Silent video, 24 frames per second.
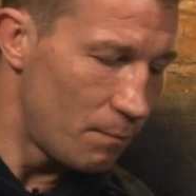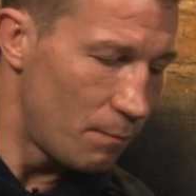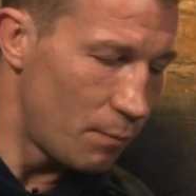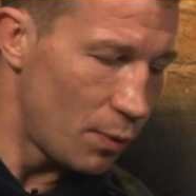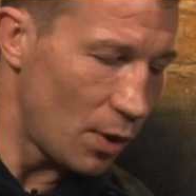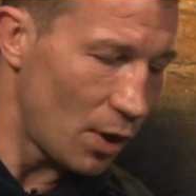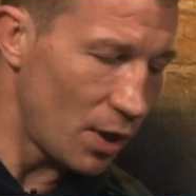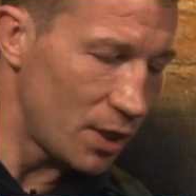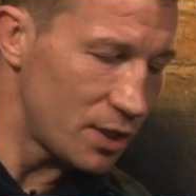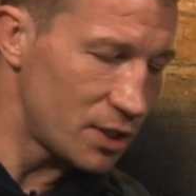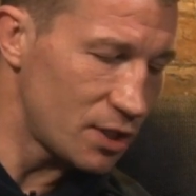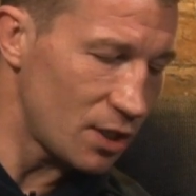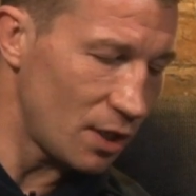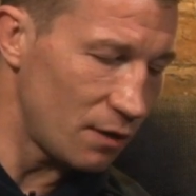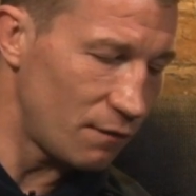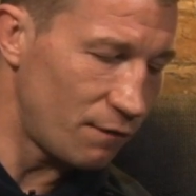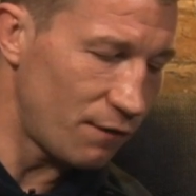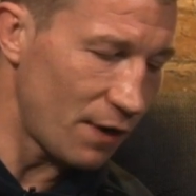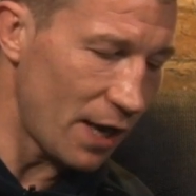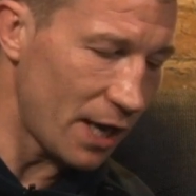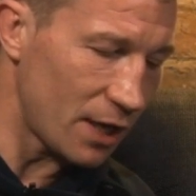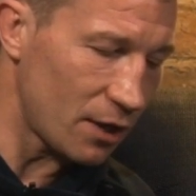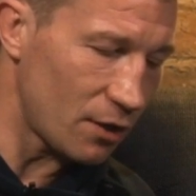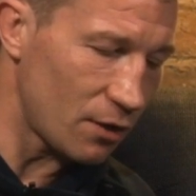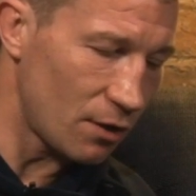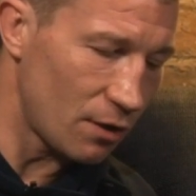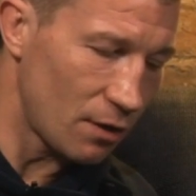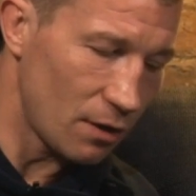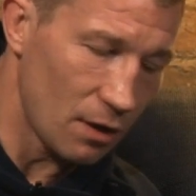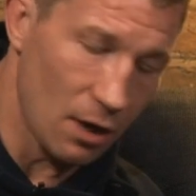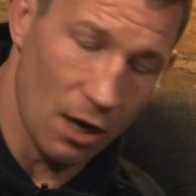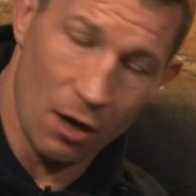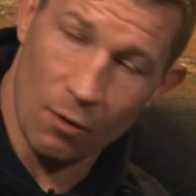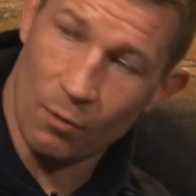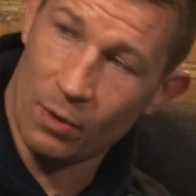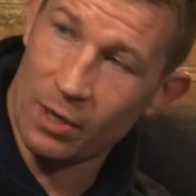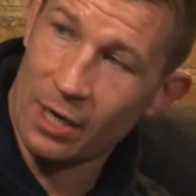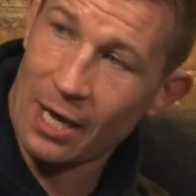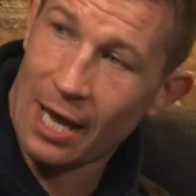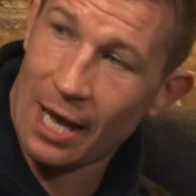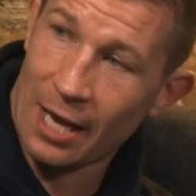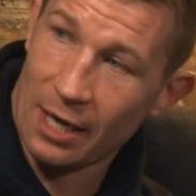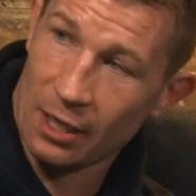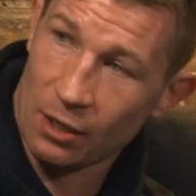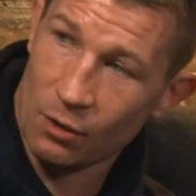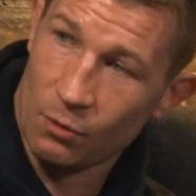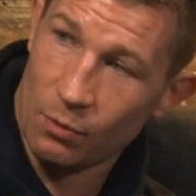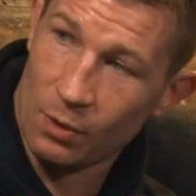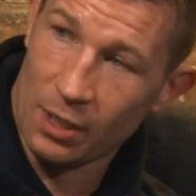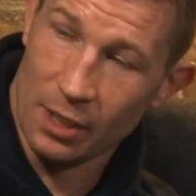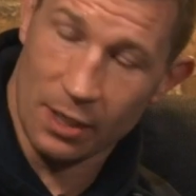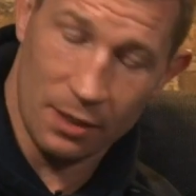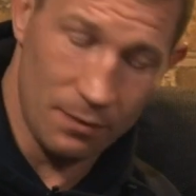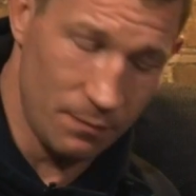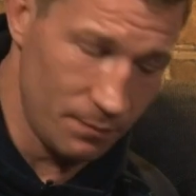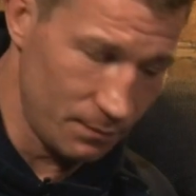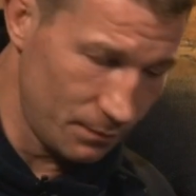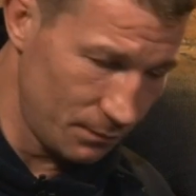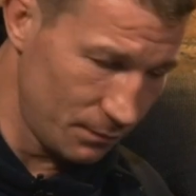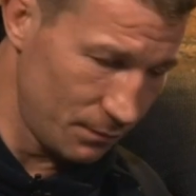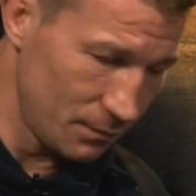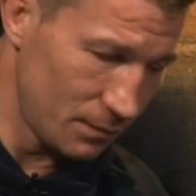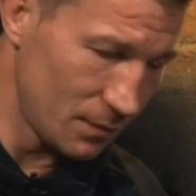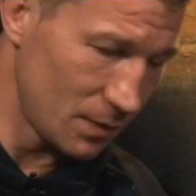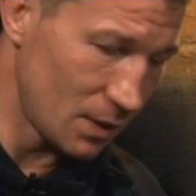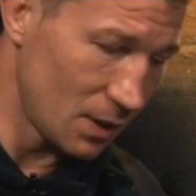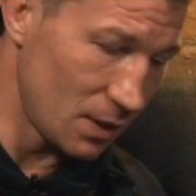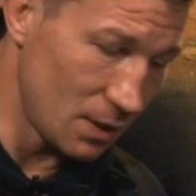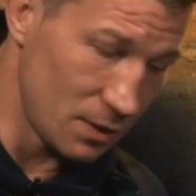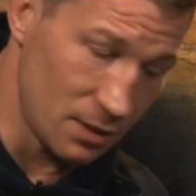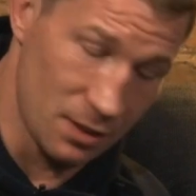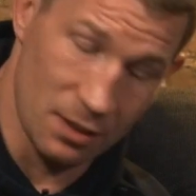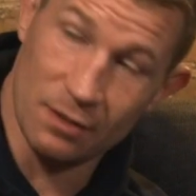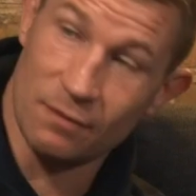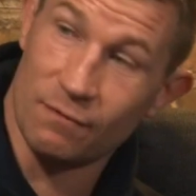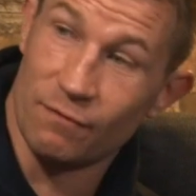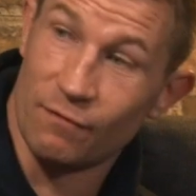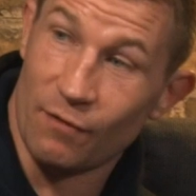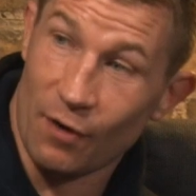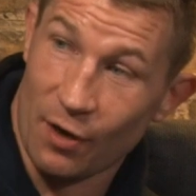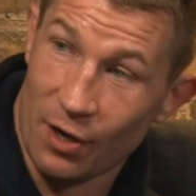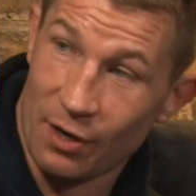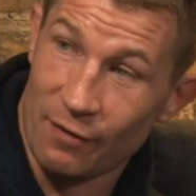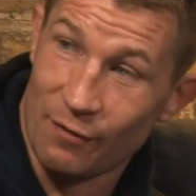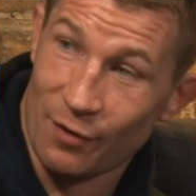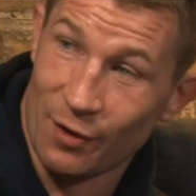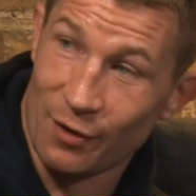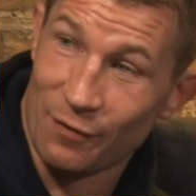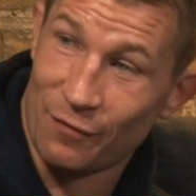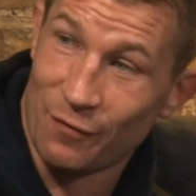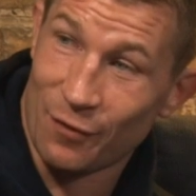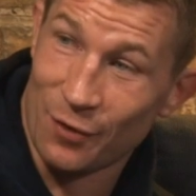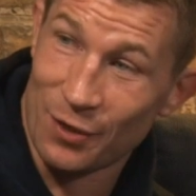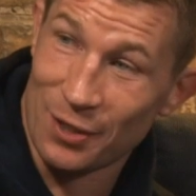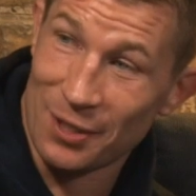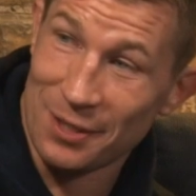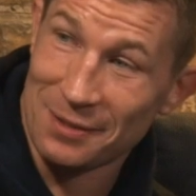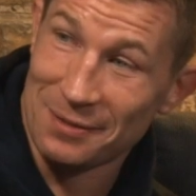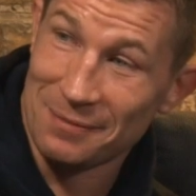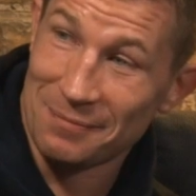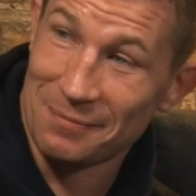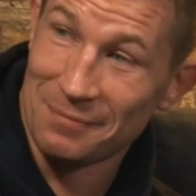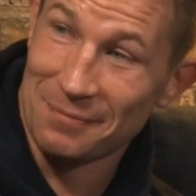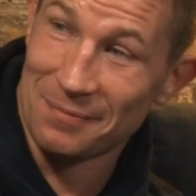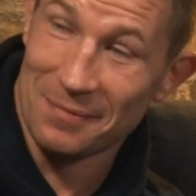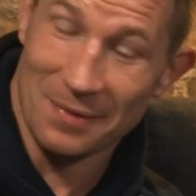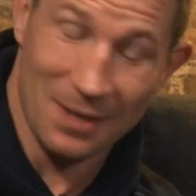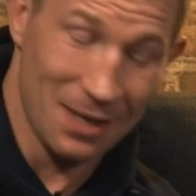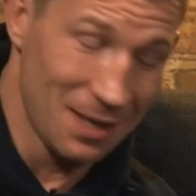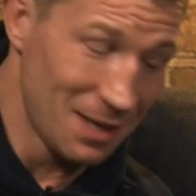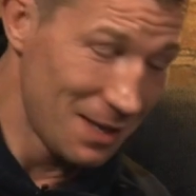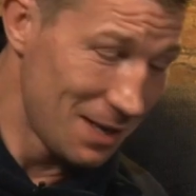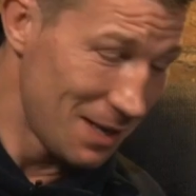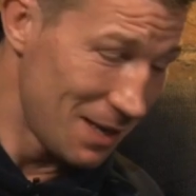Blindside flanker, I went Alan Quinlan because he's very, very funny. Mm-hmm.